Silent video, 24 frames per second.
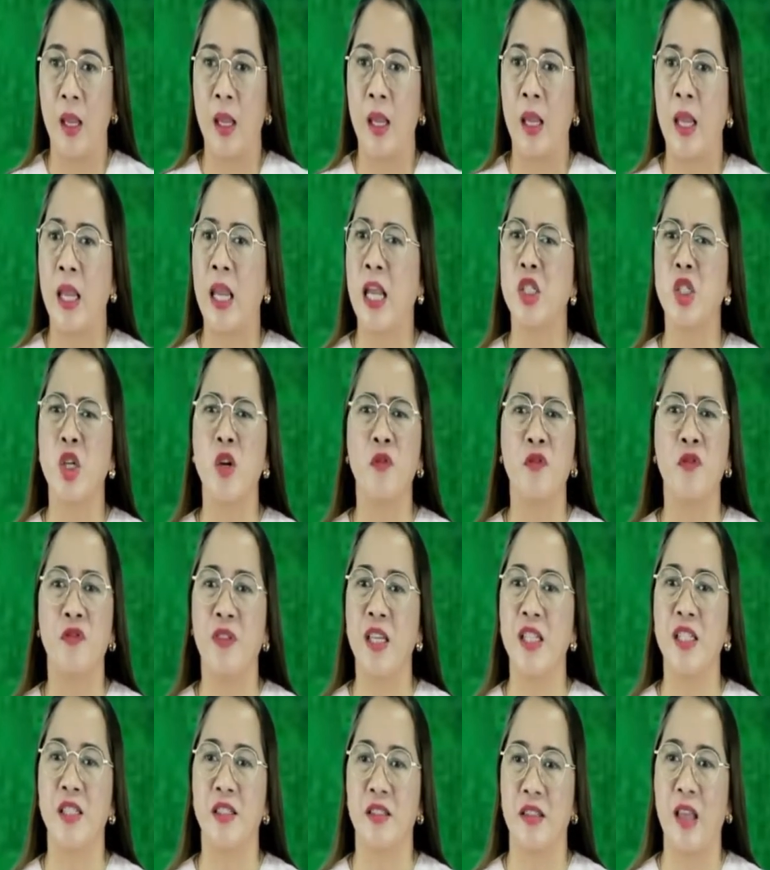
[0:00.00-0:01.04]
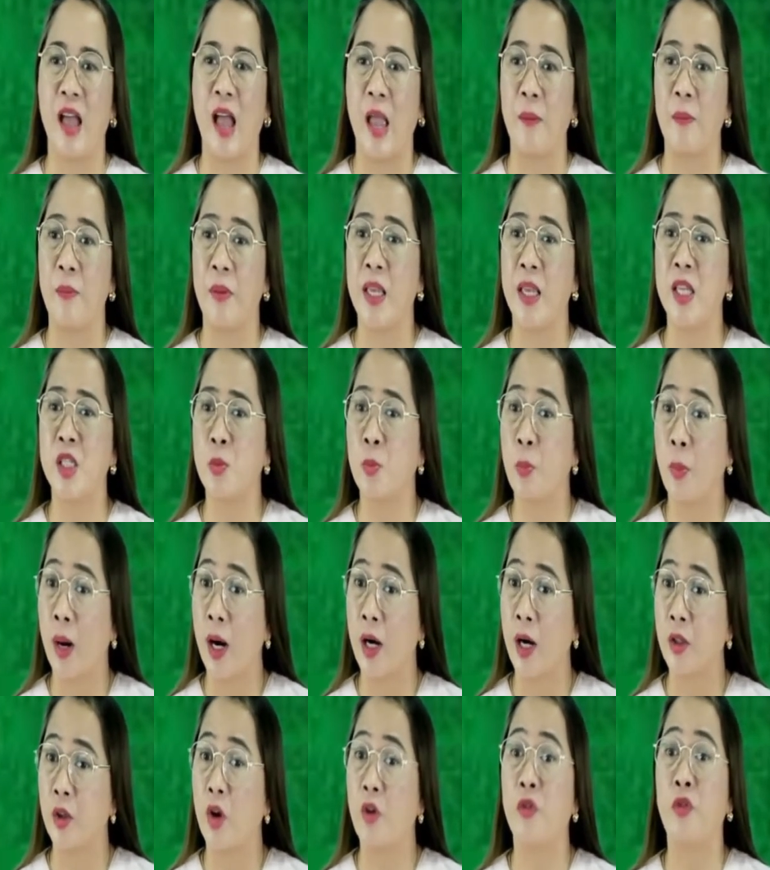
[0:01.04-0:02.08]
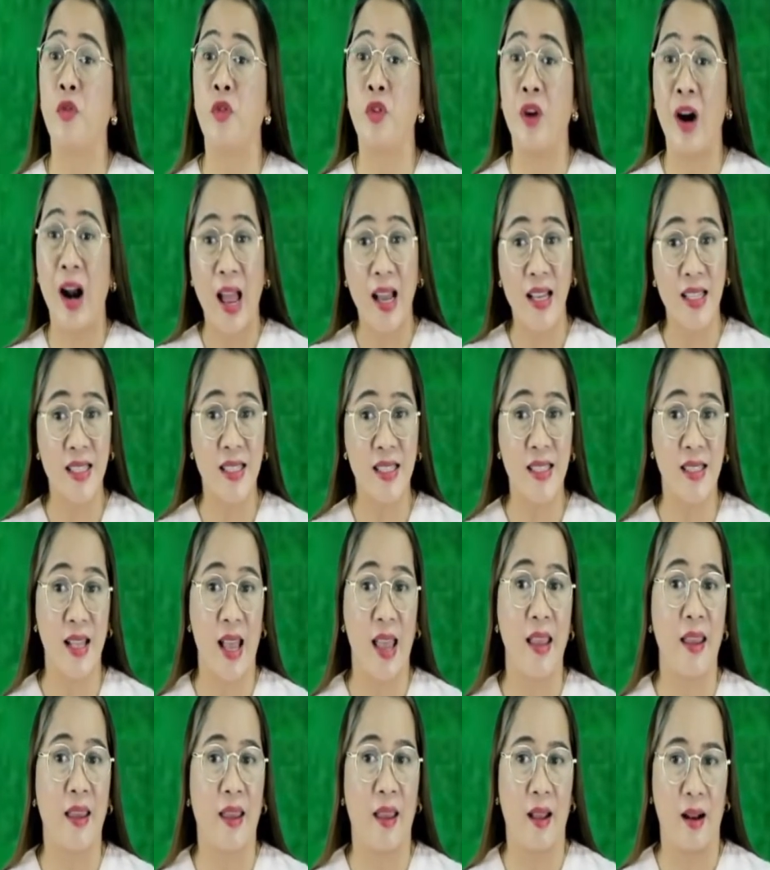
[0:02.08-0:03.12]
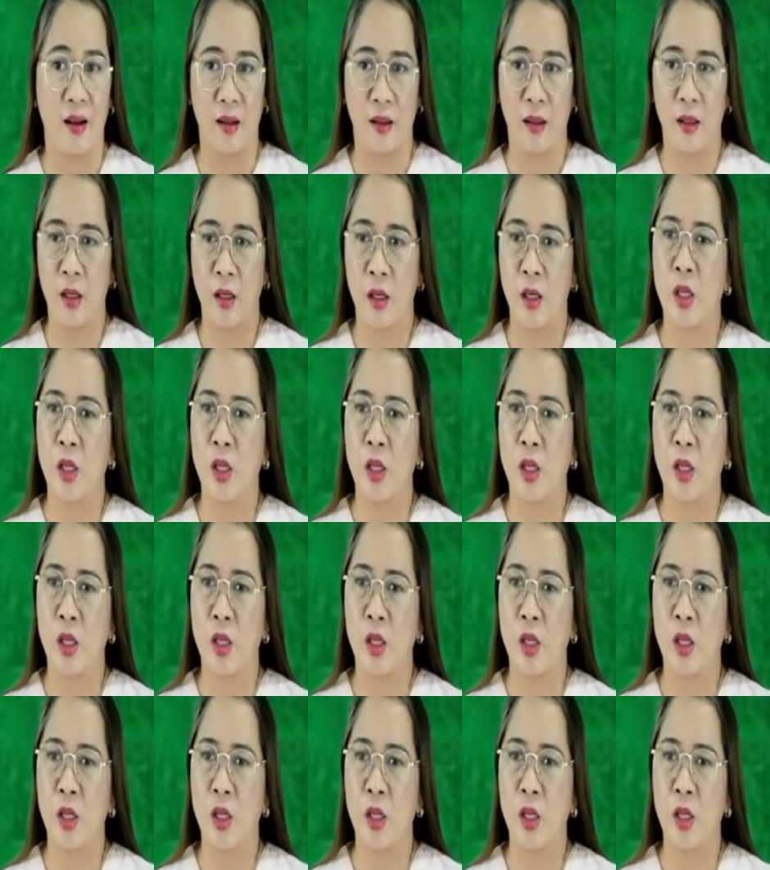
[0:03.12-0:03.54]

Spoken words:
Each of these types is part of rock cycle.